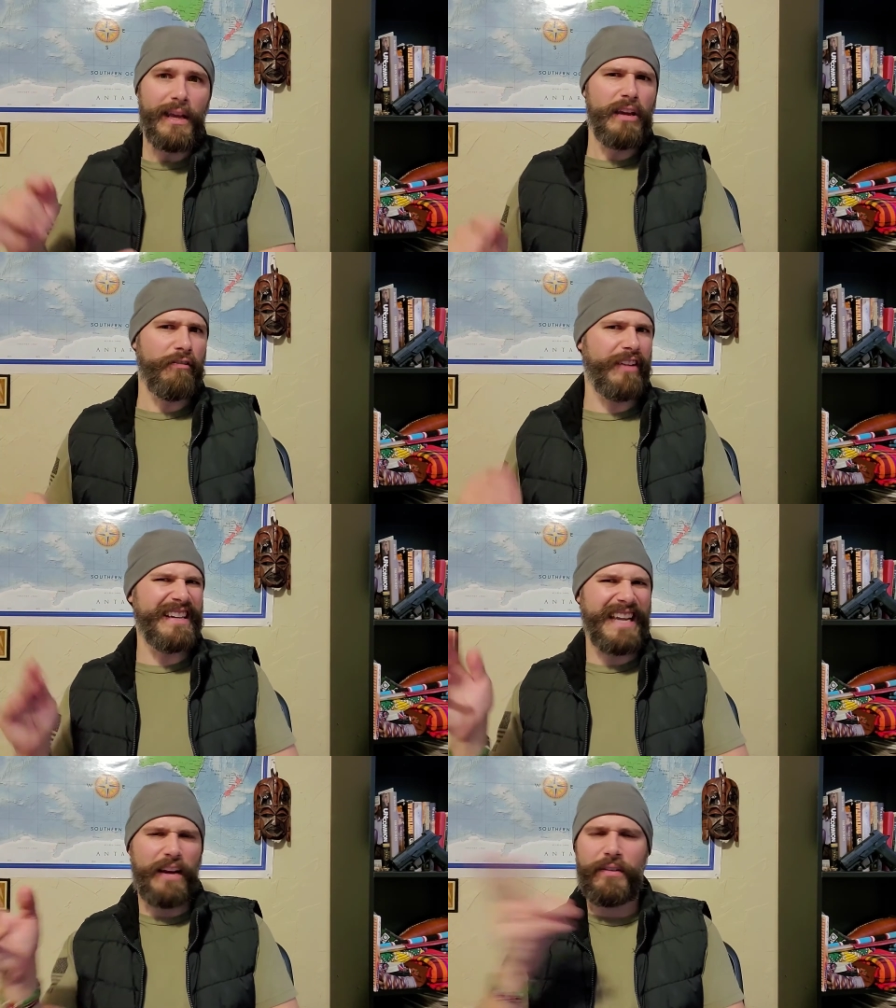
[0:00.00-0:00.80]

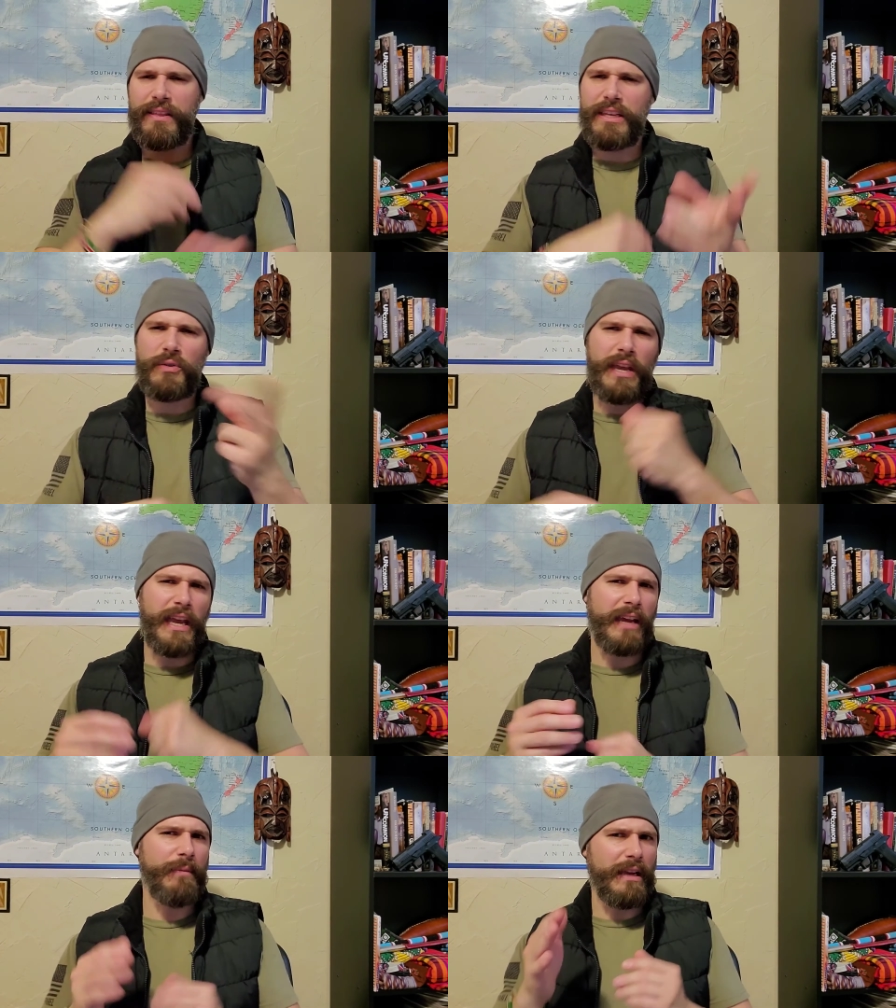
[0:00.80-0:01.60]
Find everything you
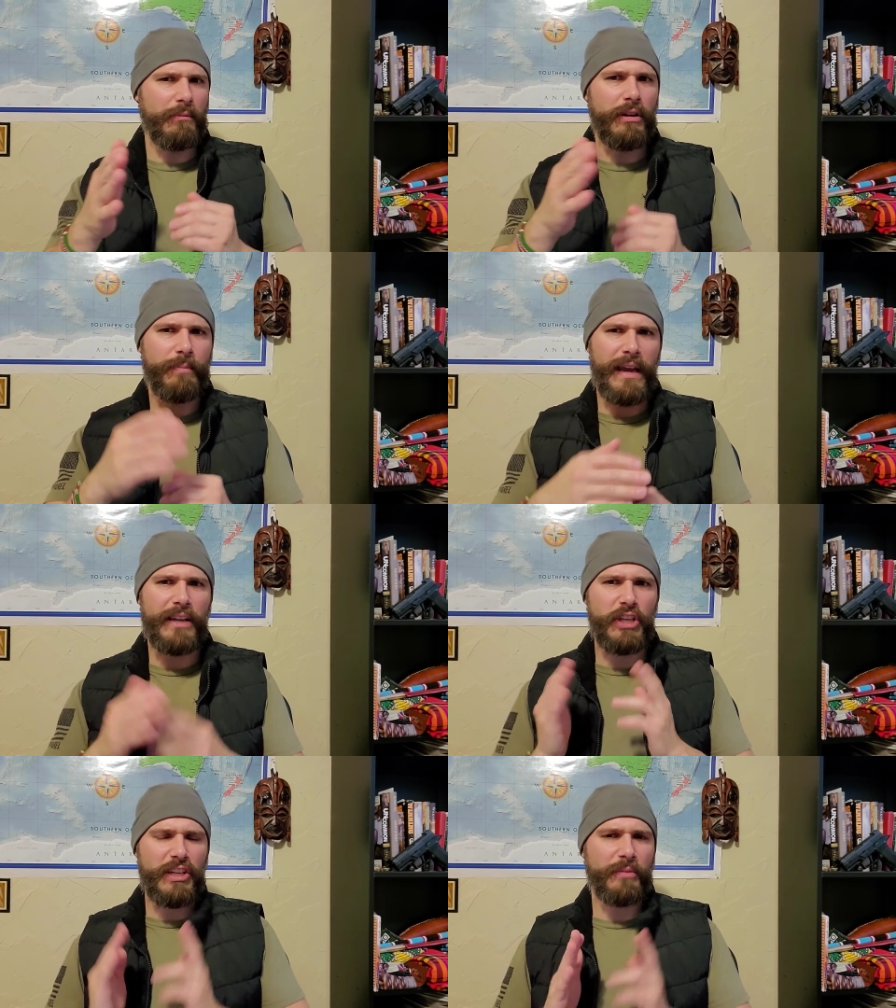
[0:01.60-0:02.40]
can, make them look bad,
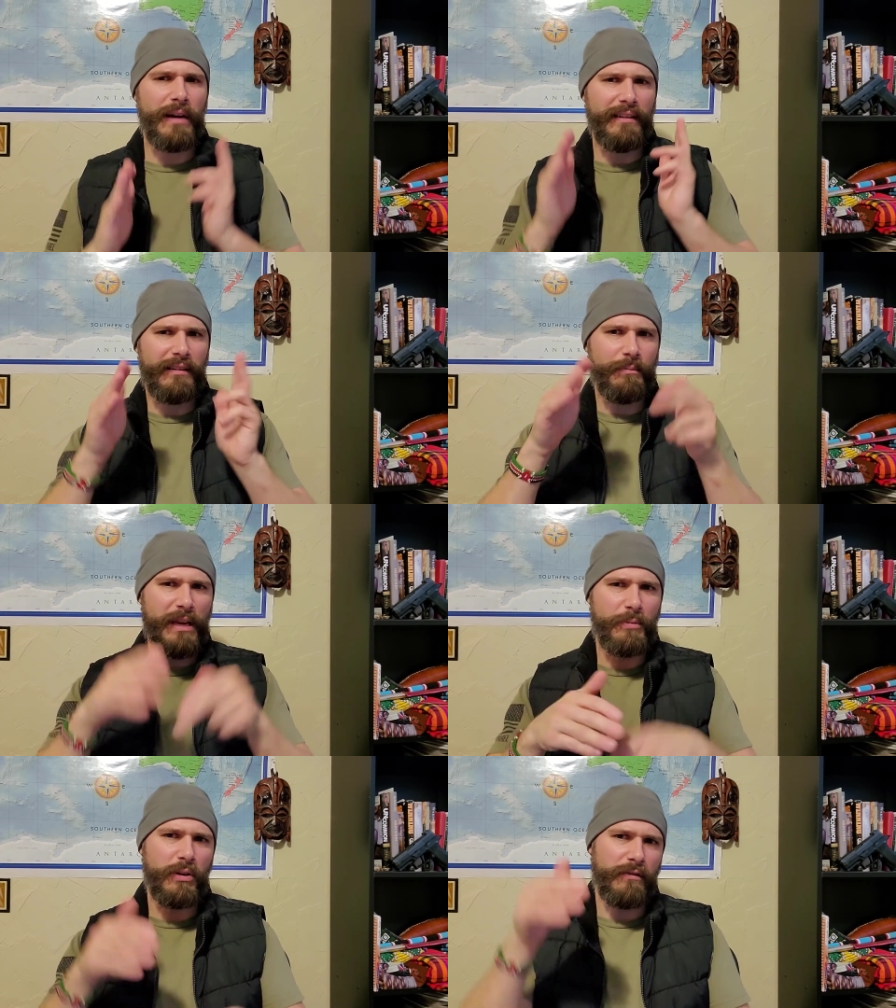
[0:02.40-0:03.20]
change the minds of the
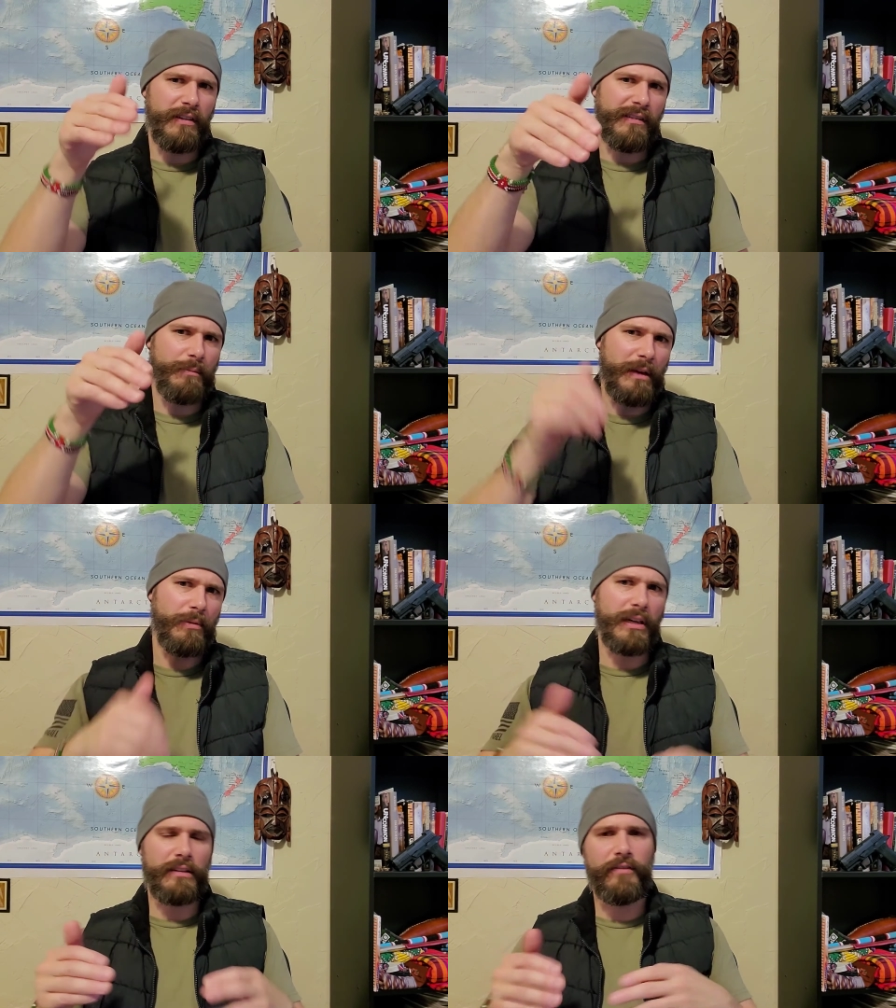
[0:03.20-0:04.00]
people, convince the people,
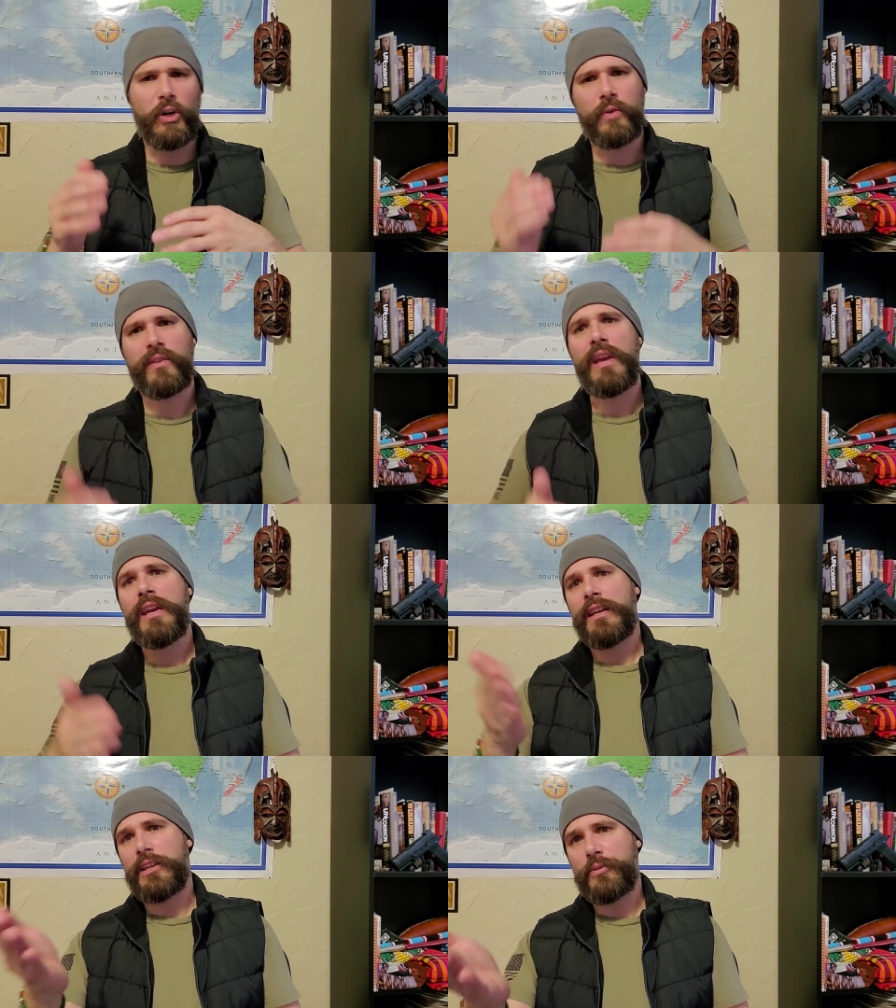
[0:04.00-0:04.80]
get the votes,
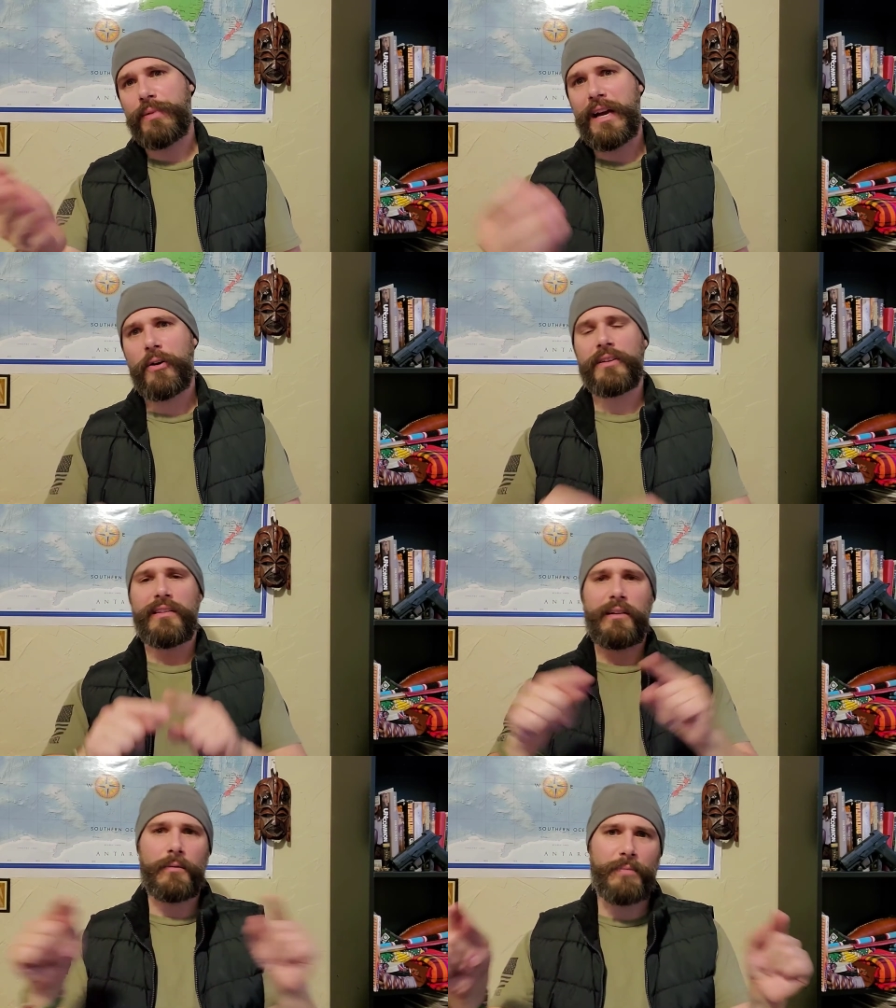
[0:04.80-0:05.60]
get your power,
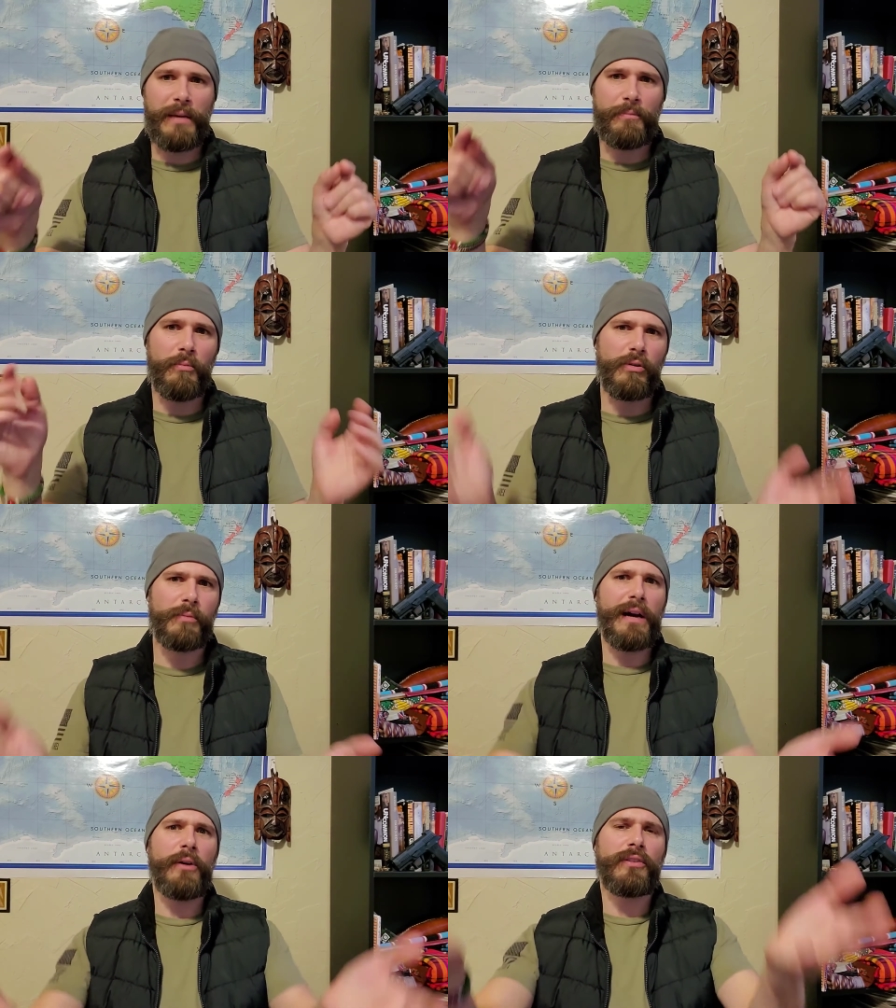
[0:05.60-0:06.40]
disarm the people, more
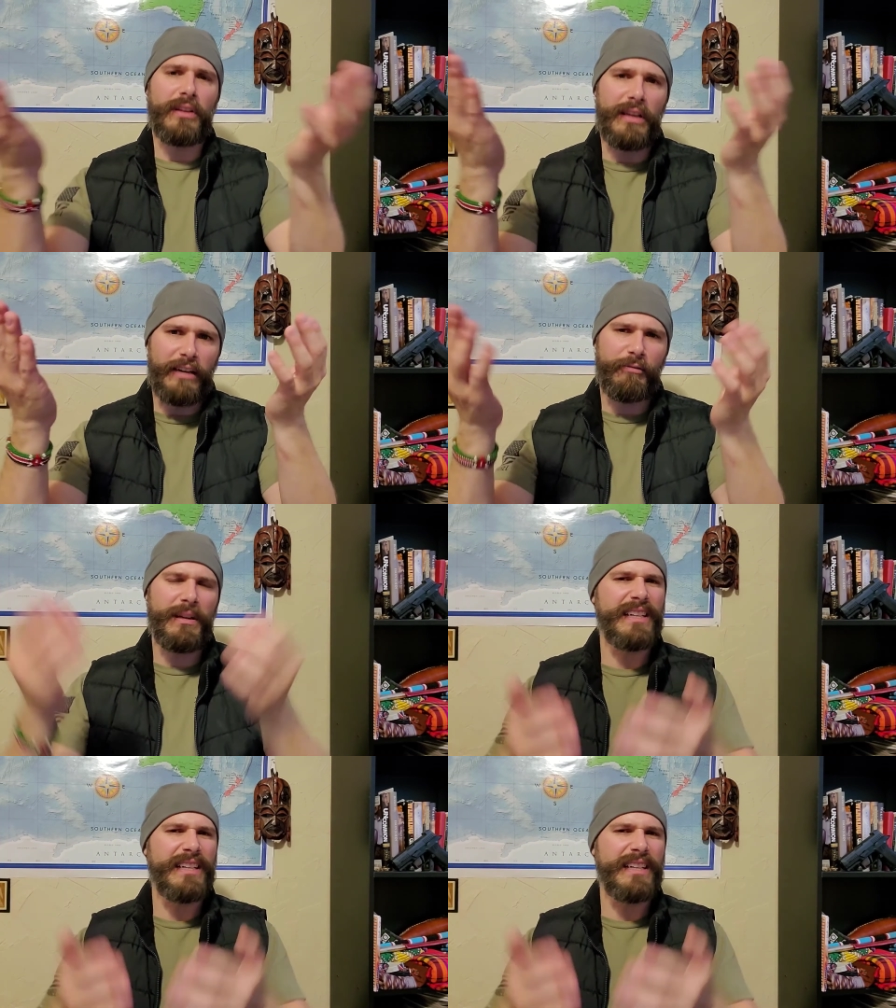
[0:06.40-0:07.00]
power to the government.